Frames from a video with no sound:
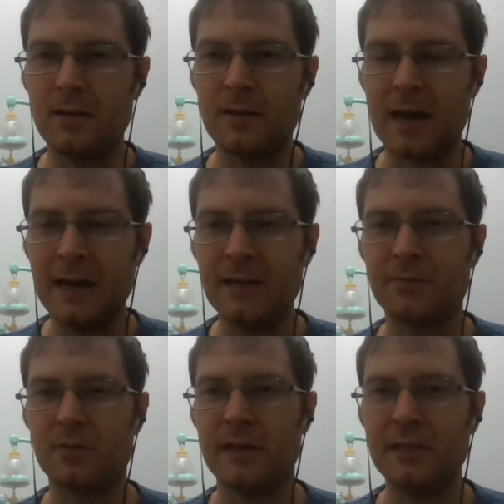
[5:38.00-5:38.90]
the kind
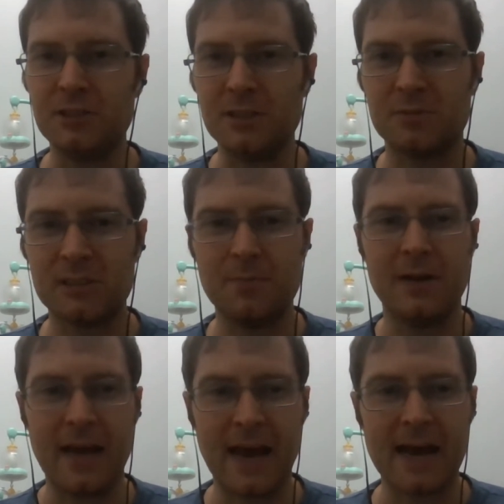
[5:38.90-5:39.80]
of relationship
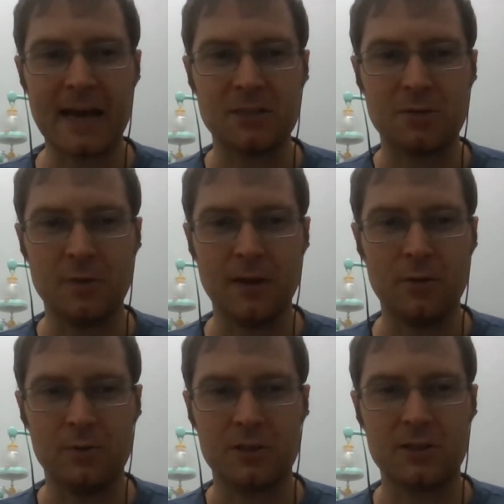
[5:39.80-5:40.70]
somebody has
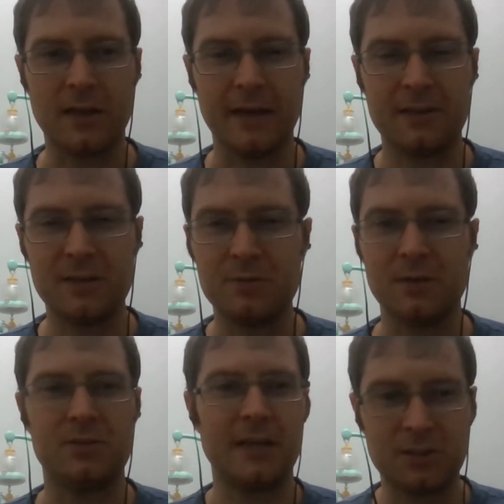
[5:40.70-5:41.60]
who just like seems
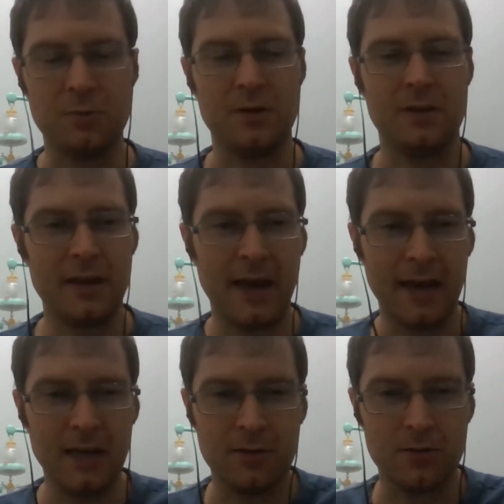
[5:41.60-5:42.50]
obsessed with
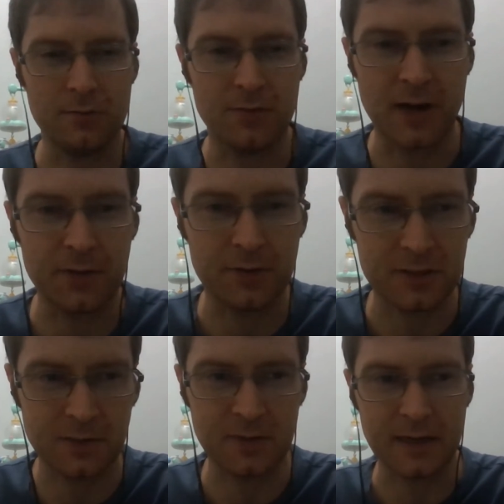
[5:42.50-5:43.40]
hating their own father or
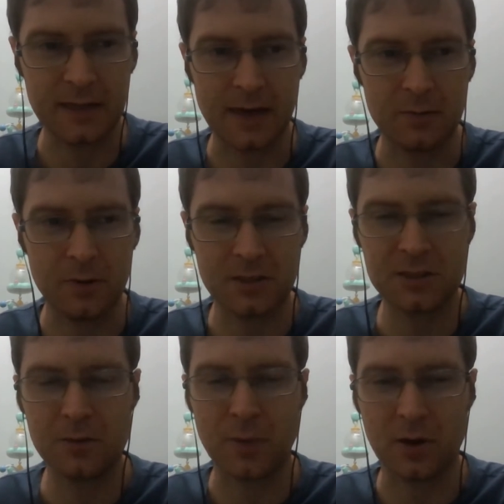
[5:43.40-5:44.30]
something like that, where it's
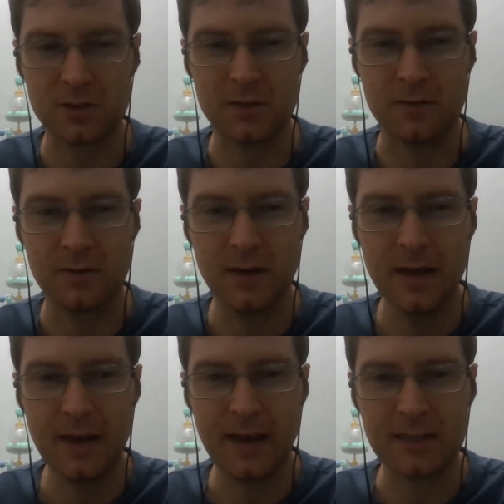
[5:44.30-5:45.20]
still personal.
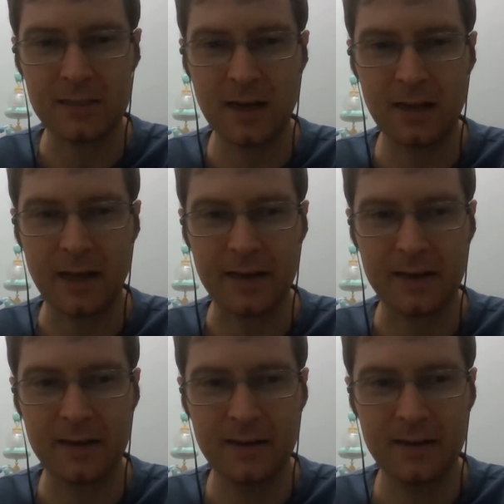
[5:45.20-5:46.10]
It's not
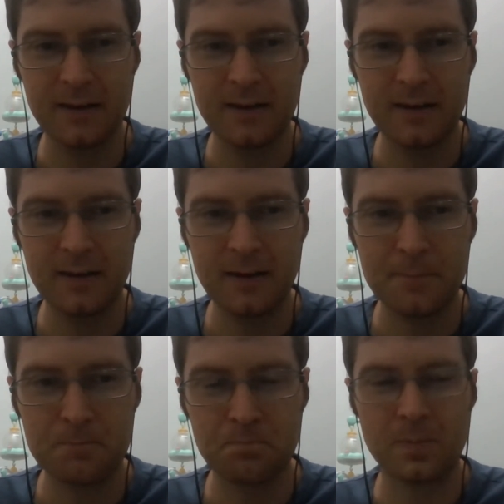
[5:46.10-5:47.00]
like
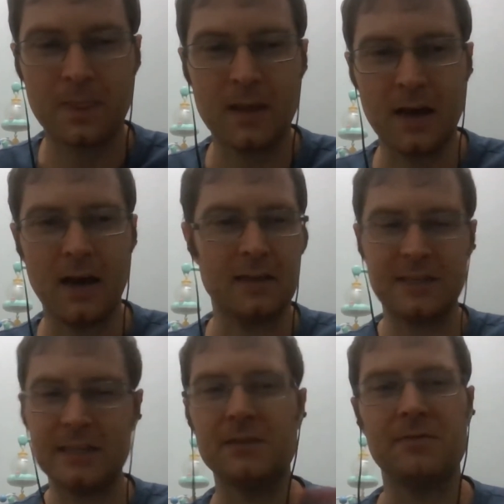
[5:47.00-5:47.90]
a
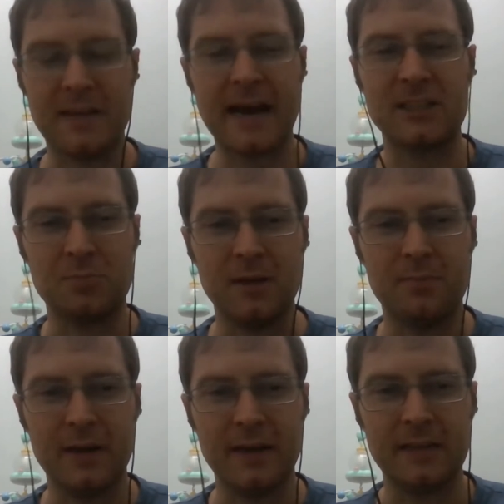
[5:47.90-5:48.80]
sense of detachment,
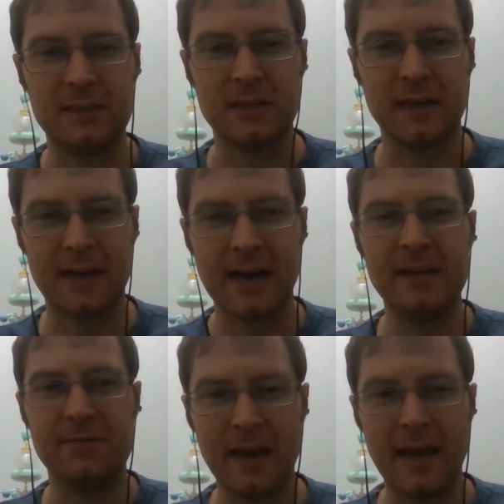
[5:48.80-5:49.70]
but it's a
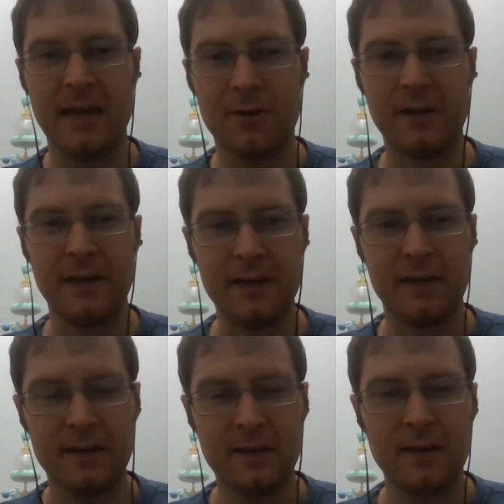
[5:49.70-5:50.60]
kind of
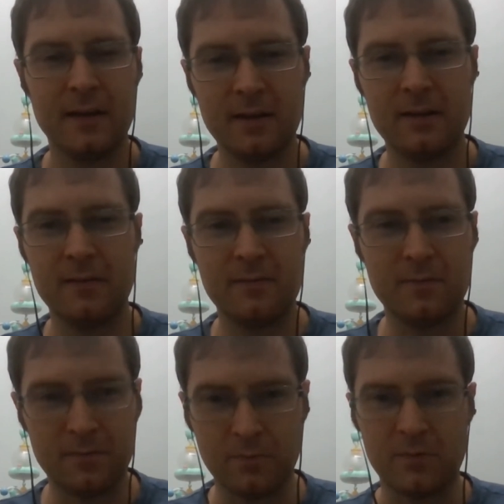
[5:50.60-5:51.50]
angry
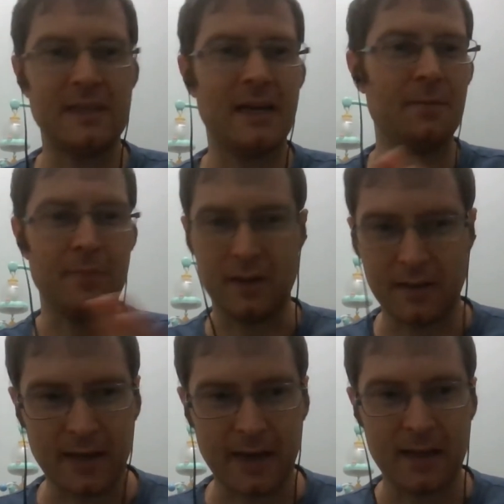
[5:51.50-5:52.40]
resentment
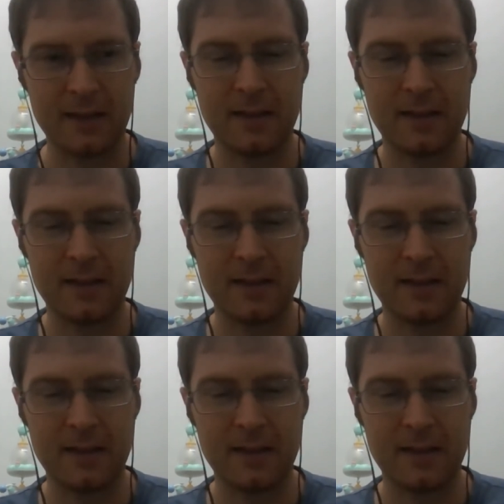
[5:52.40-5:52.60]
that